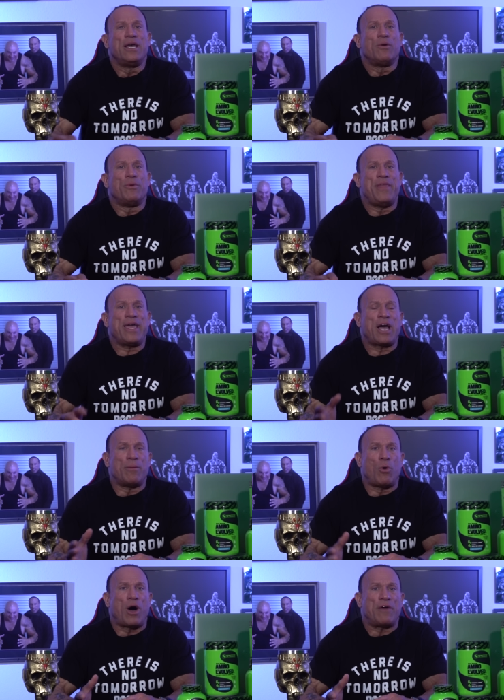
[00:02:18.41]
When they
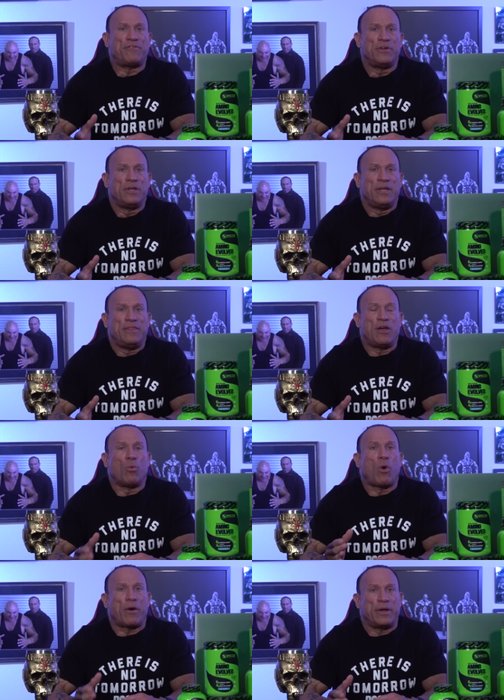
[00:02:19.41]
come off, they're
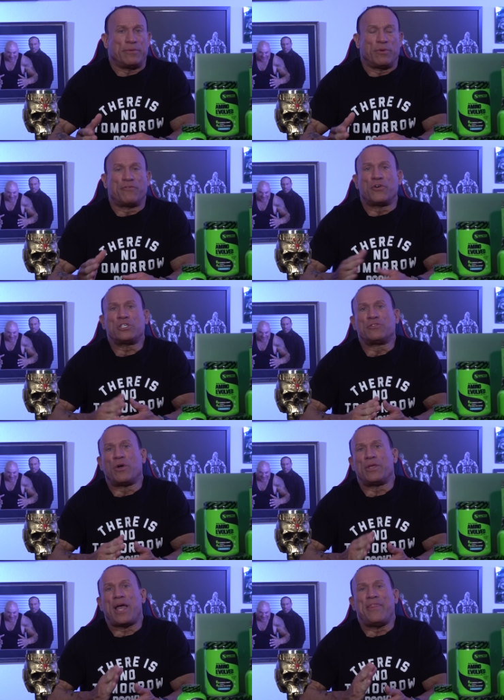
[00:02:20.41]
worried. Well, first of
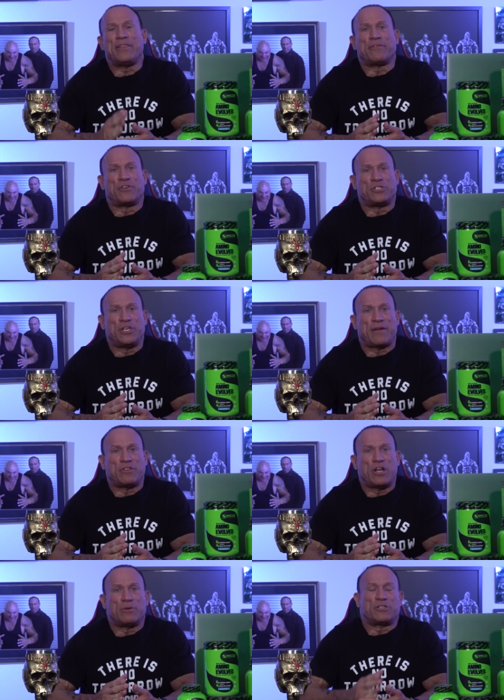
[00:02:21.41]
all, I think the first thing you have
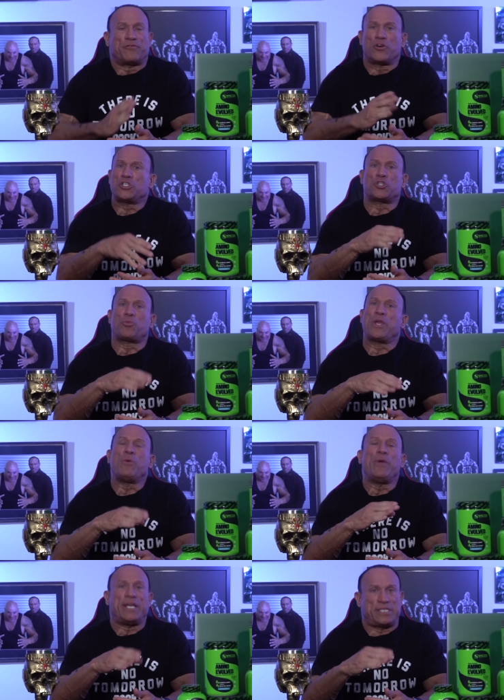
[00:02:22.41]
to know is the first three
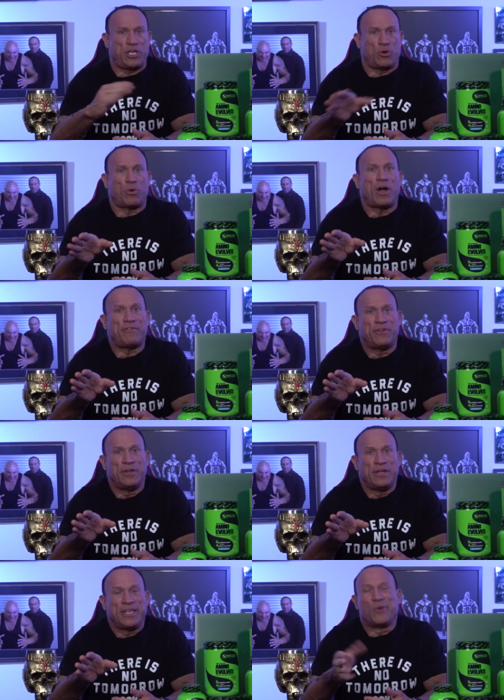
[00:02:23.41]
weeks that you're off,
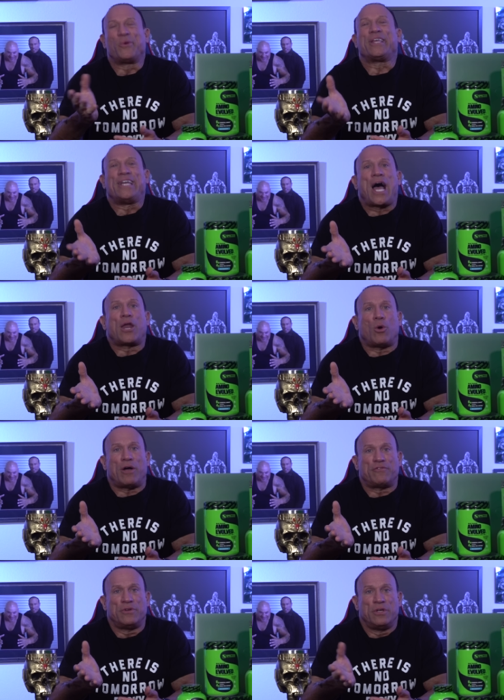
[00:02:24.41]
you're really not
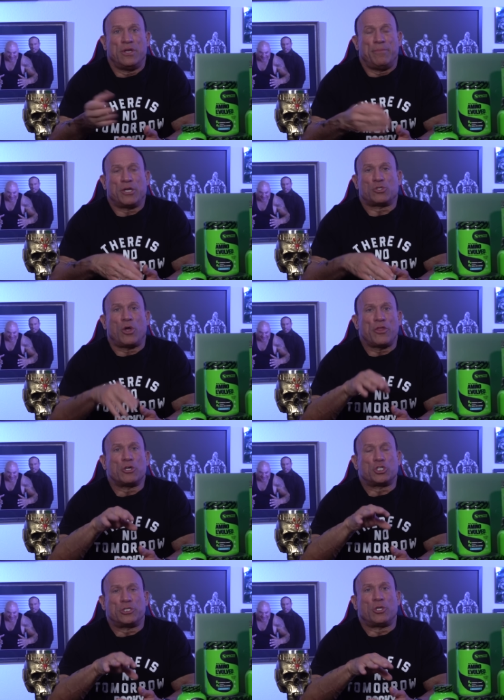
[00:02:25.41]
off because all
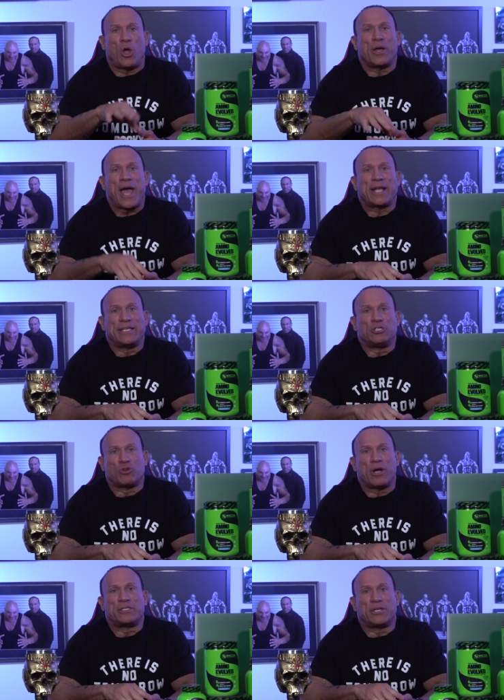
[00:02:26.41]
those long acting
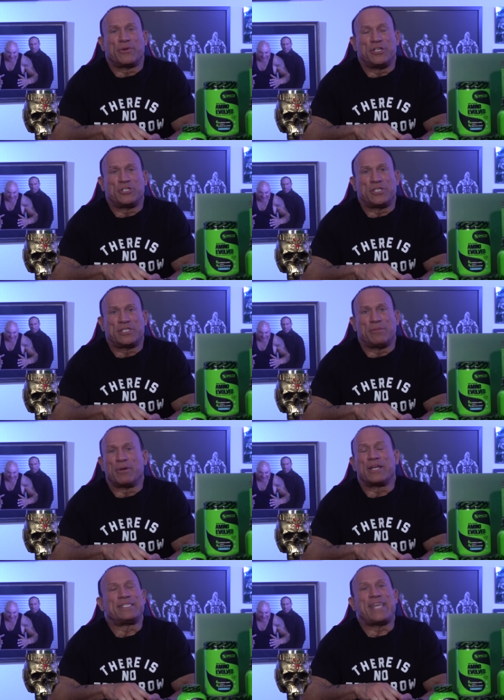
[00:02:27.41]
drugs that are in your system
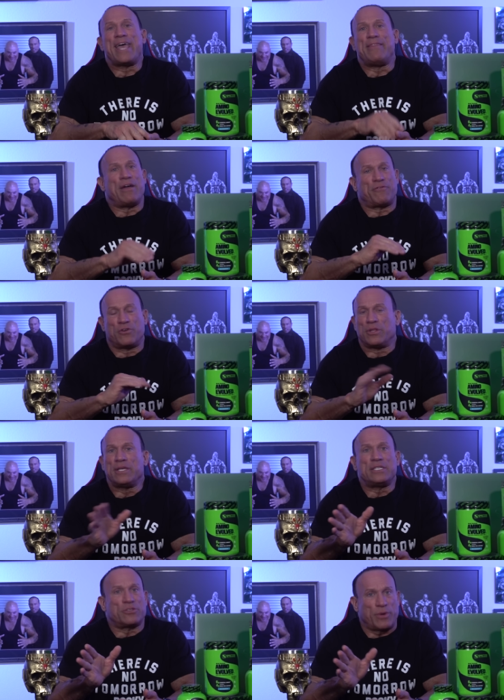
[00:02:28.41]
are going to stay in there for at
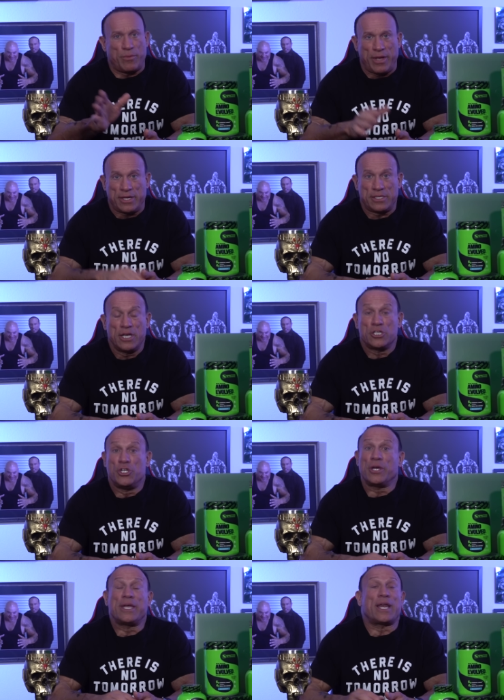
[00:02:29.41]
least three weeks.
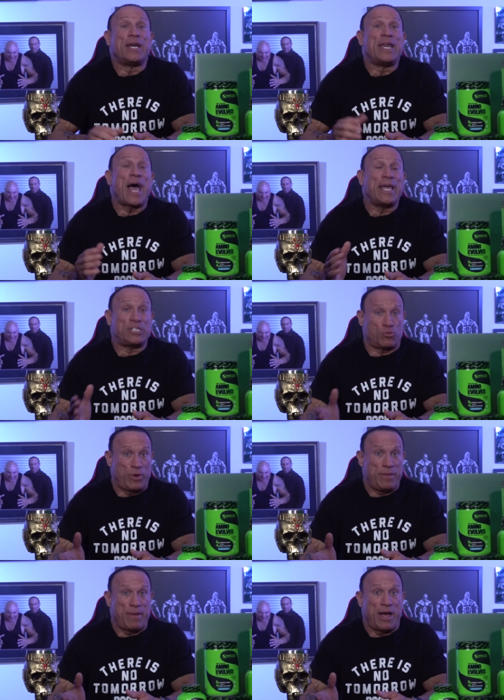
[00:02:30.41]
So you're going to get a nice
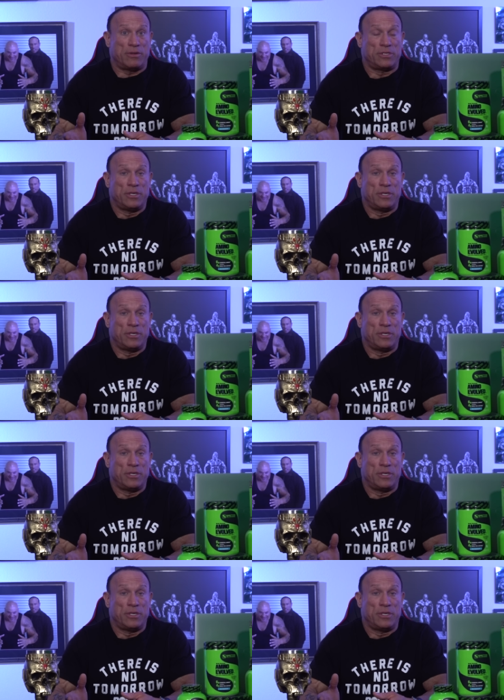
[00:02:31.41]
rebound.